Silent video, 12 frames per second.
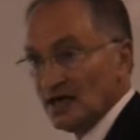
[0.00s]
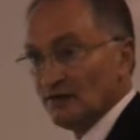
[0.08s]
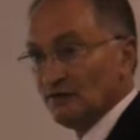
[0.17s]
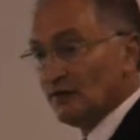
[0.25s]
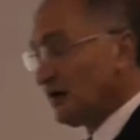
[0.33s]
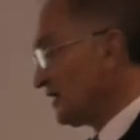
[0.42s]

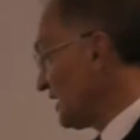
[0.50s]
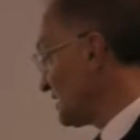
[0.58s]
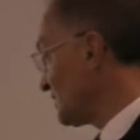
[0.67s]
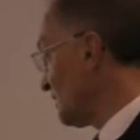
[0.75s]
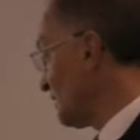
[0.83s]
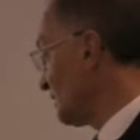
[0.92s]
In
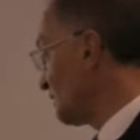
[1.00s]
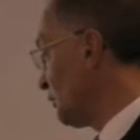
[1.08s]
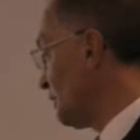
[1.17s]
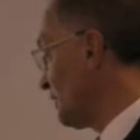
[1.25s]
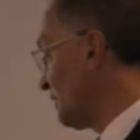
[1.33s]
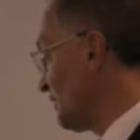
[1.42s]
finance, the
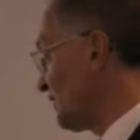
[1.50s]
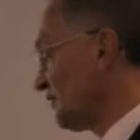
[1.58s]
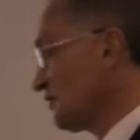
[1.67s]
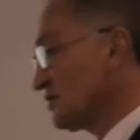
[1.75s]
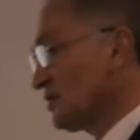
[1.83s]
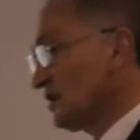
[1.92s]

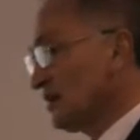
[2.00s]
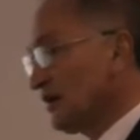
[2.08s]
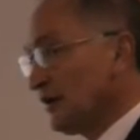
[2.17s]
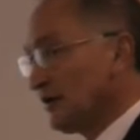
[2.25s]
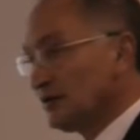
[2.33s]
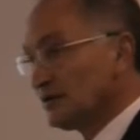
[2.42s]
derivative is the
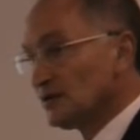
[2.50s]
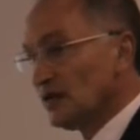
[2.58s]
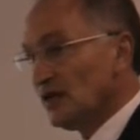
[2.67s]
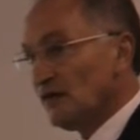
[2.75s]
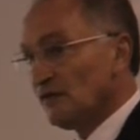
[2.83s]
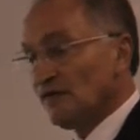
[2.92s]
inherent
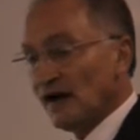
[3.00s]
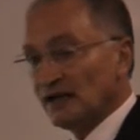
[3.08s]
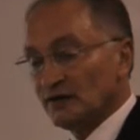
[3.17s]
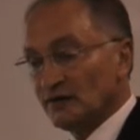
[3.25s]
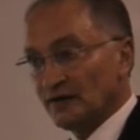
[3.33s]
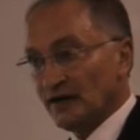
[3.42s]

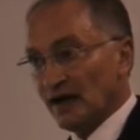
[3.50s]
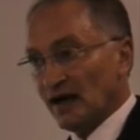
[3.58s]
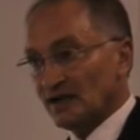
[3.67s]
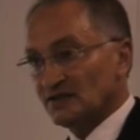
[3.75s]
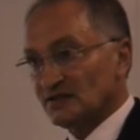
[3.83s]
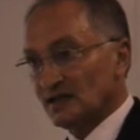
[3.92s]
value of an
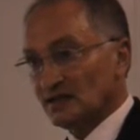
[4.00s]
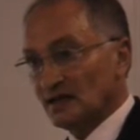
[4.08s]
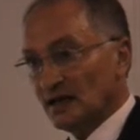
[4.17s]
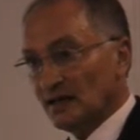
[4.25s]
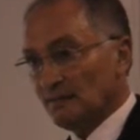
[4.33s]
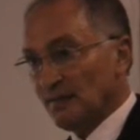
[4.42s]
asset
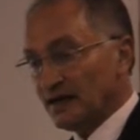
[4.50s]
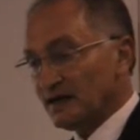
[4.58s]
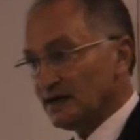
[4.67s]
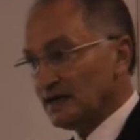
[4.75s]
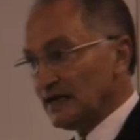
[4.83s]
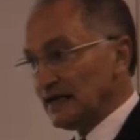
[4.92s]
embedded